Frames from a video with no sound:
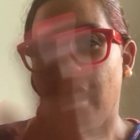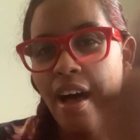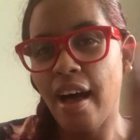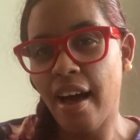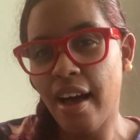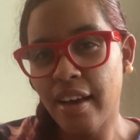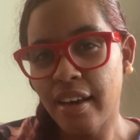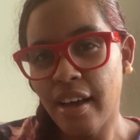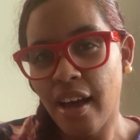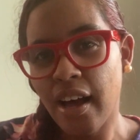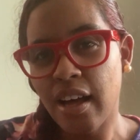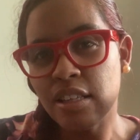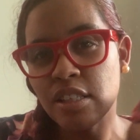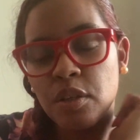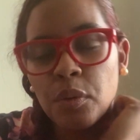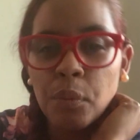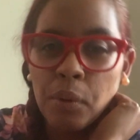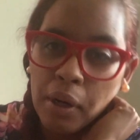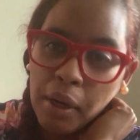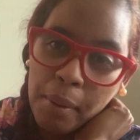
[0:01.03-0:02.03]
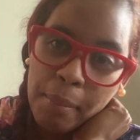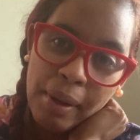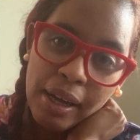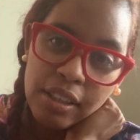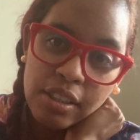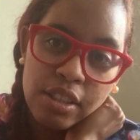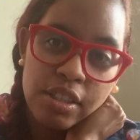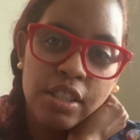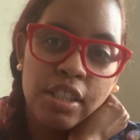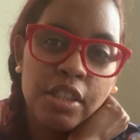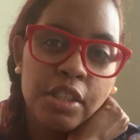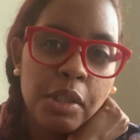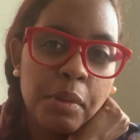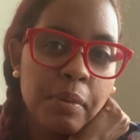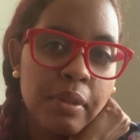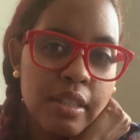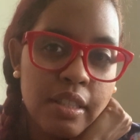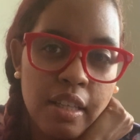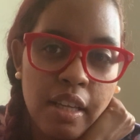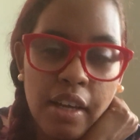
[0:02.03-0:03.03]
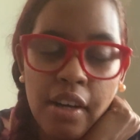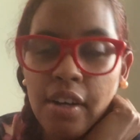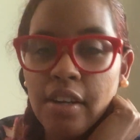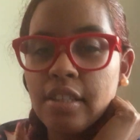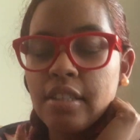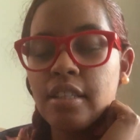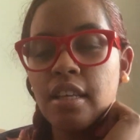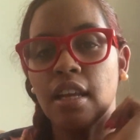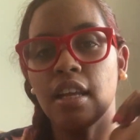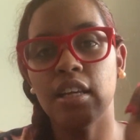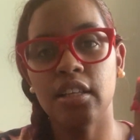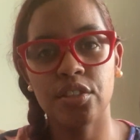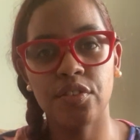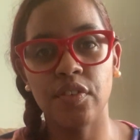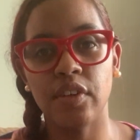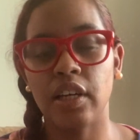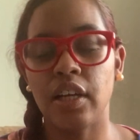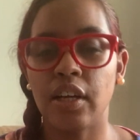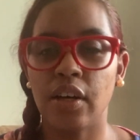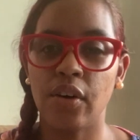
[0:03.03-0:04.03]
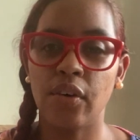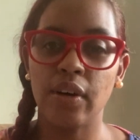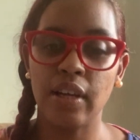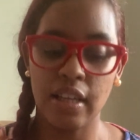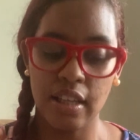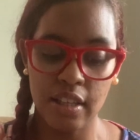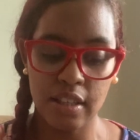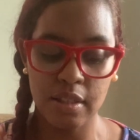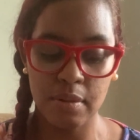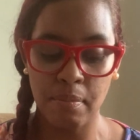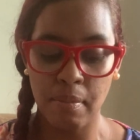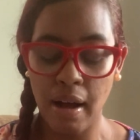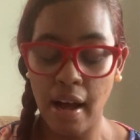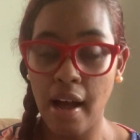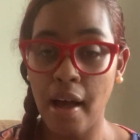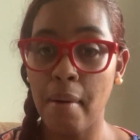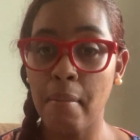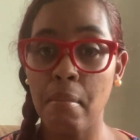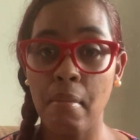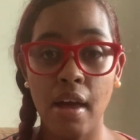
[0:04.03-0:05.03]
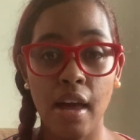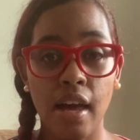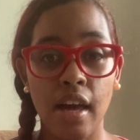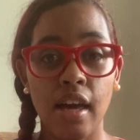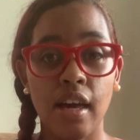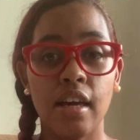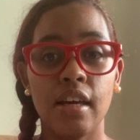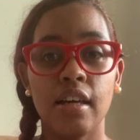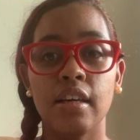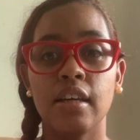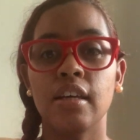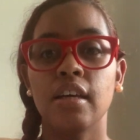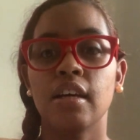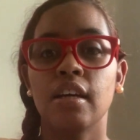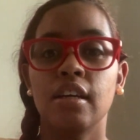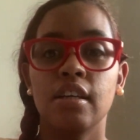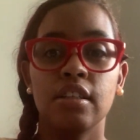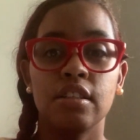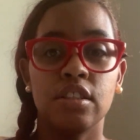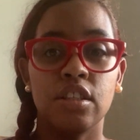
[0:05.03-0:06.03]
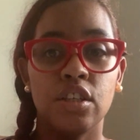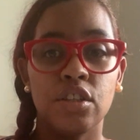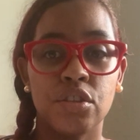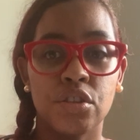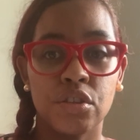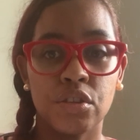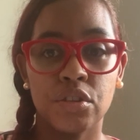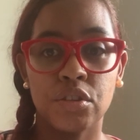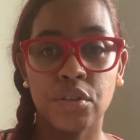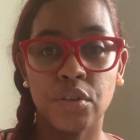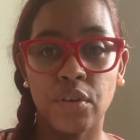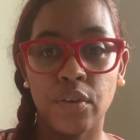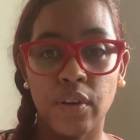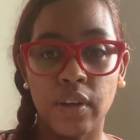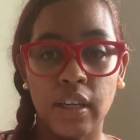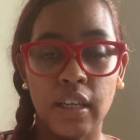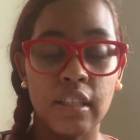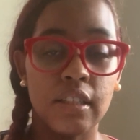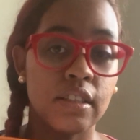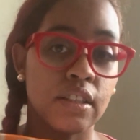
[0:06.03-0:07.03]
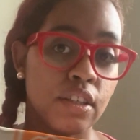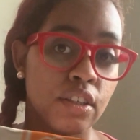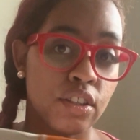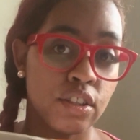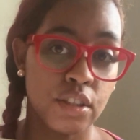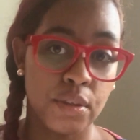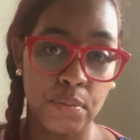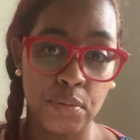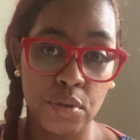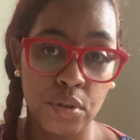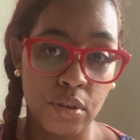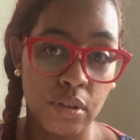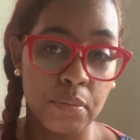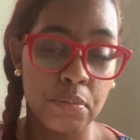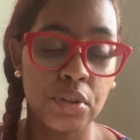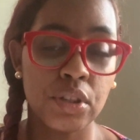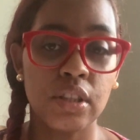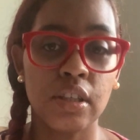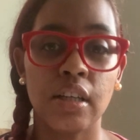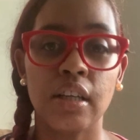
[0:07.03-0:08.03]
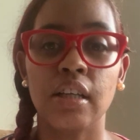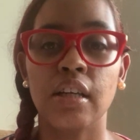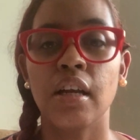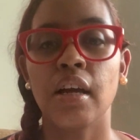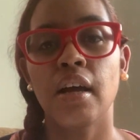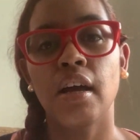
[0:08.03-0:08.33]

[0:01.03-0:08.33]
Hi guys, and welcome back to Teaching with Sierra. Today's video is my May Teachers Crate subscription.